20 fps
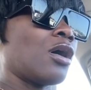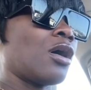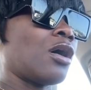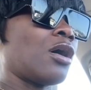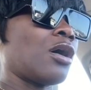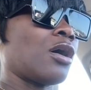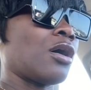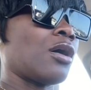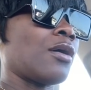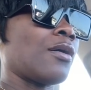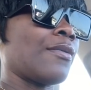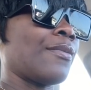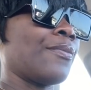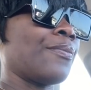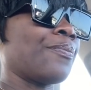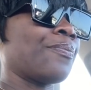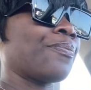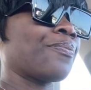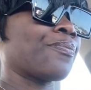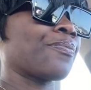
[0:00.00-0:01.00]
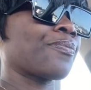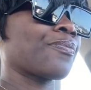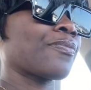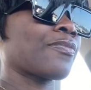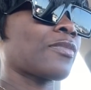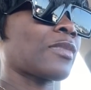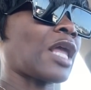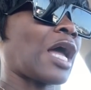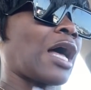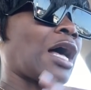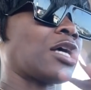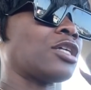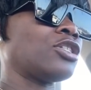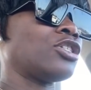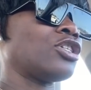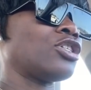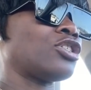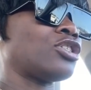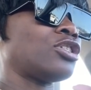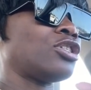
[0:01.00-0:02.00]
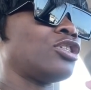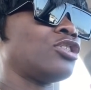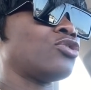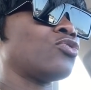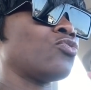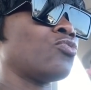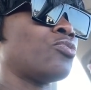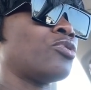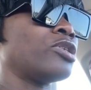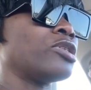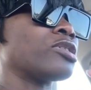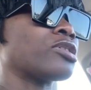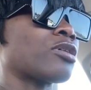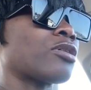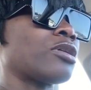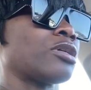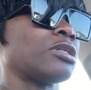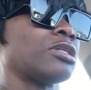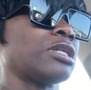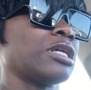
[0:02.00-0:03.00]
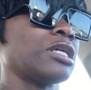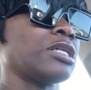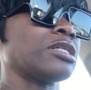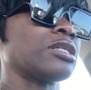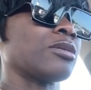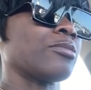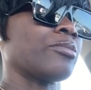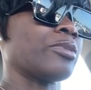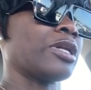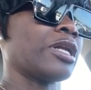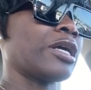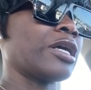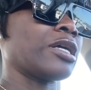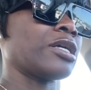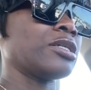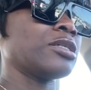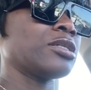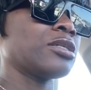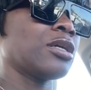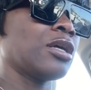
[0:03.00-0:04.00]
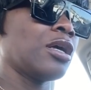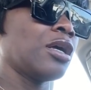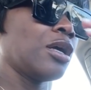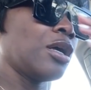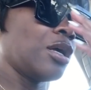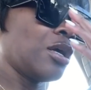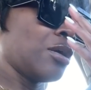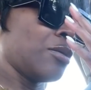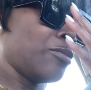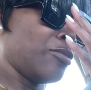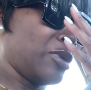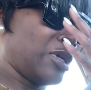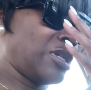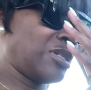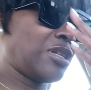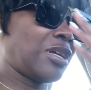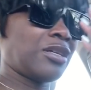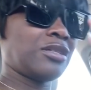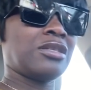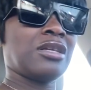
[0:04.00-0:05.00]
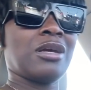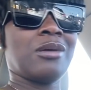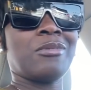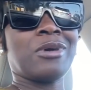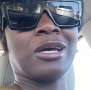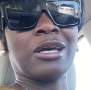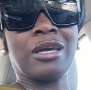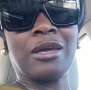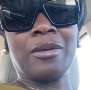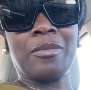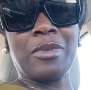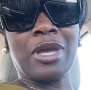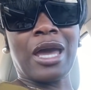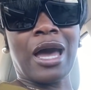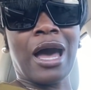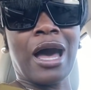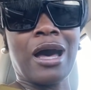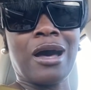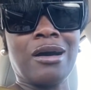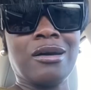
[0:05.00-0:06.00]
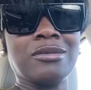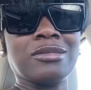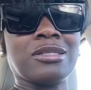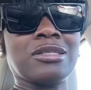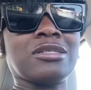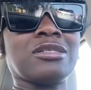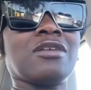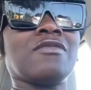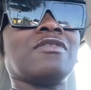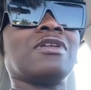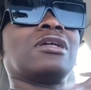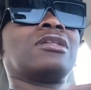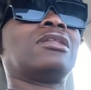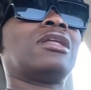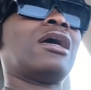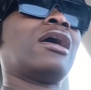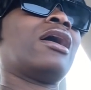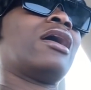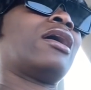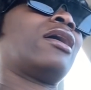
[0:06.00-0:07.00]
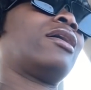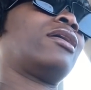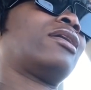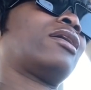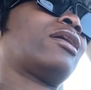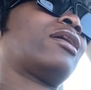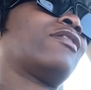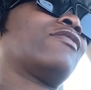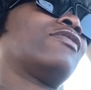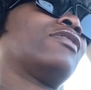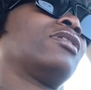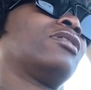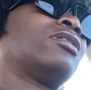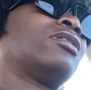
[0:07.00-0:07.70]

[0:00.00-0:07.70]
Um, I just need to put certain things in place because I was thinking about getting me a house and stuff like that, and I have to